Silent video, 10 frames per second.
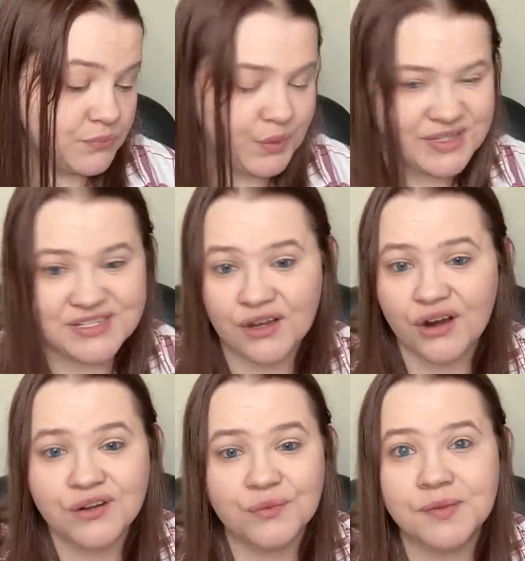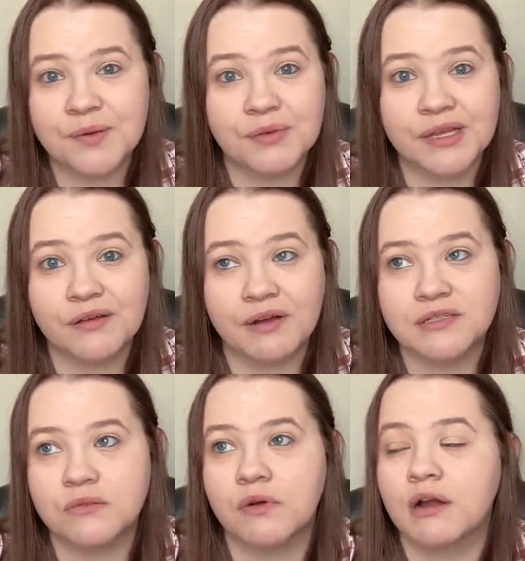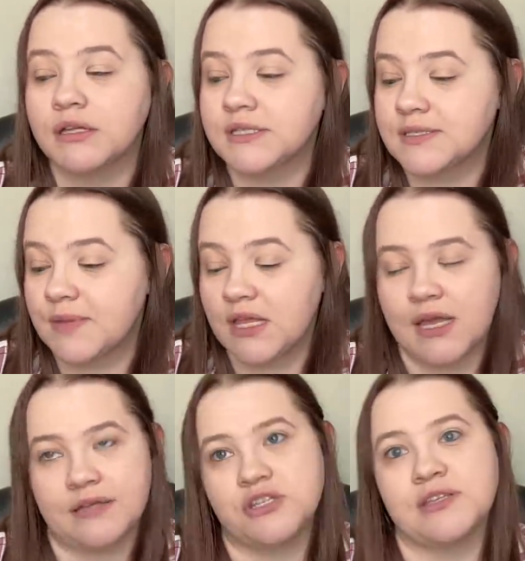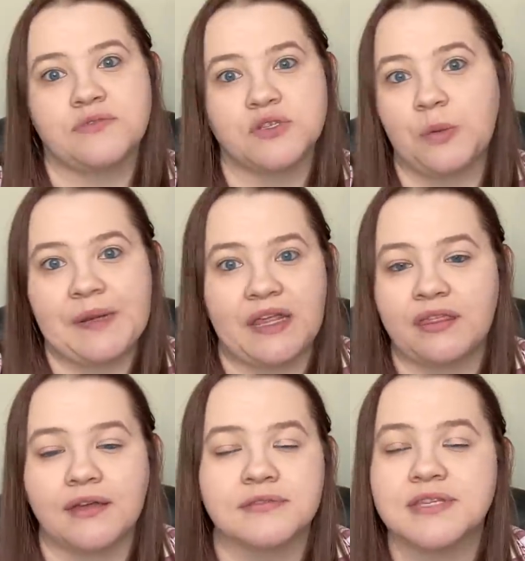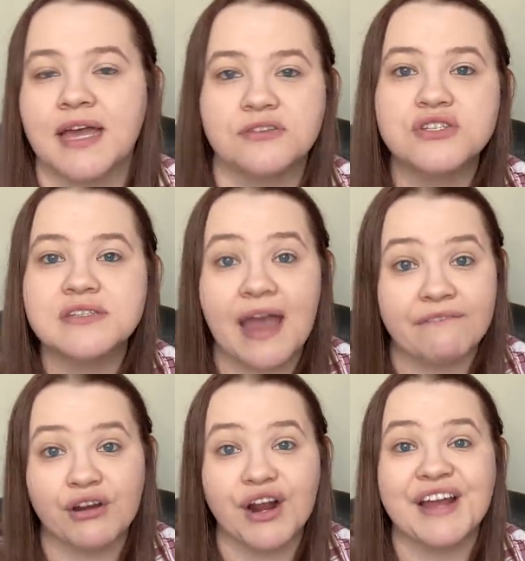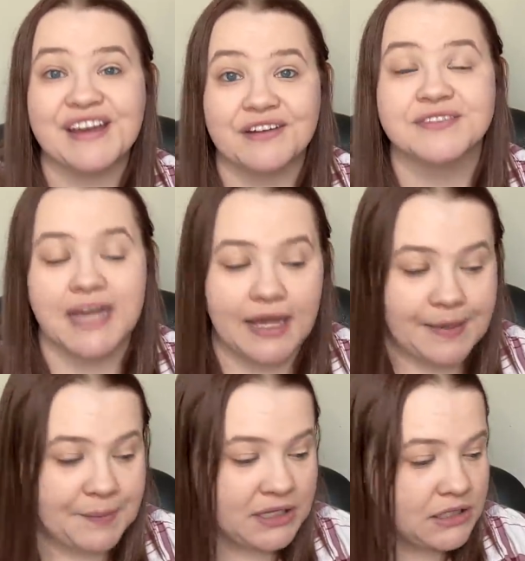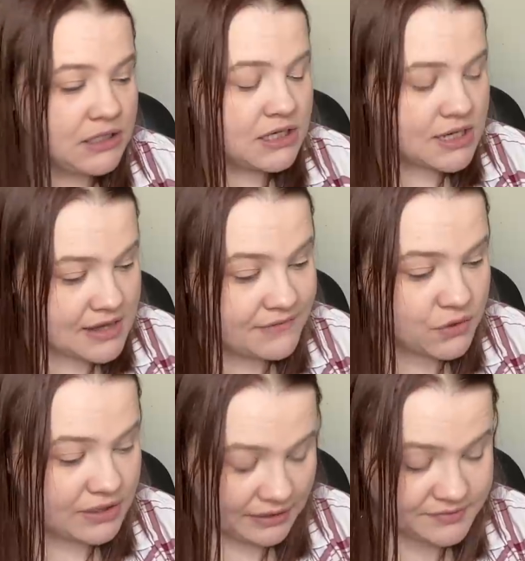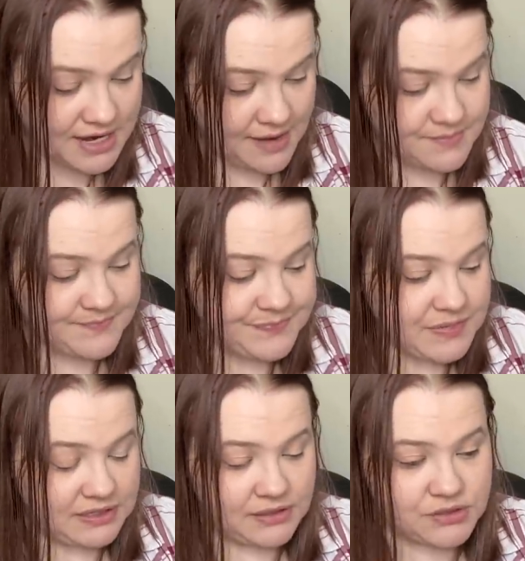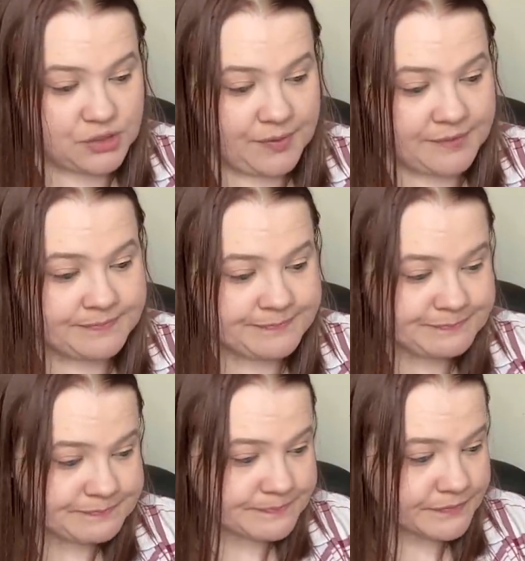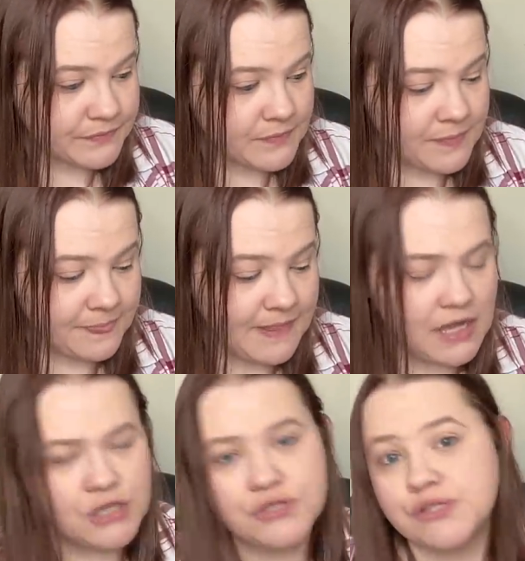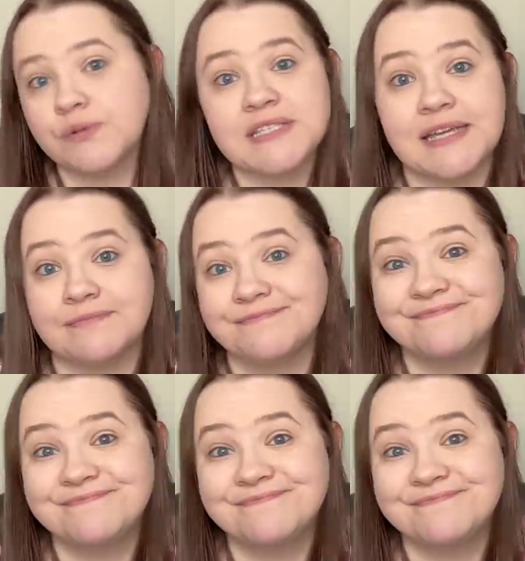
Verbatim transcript: Poison Garden would be really great to work on this month. I just have so many things and just never enough time. Never enough time in October. So we'll see.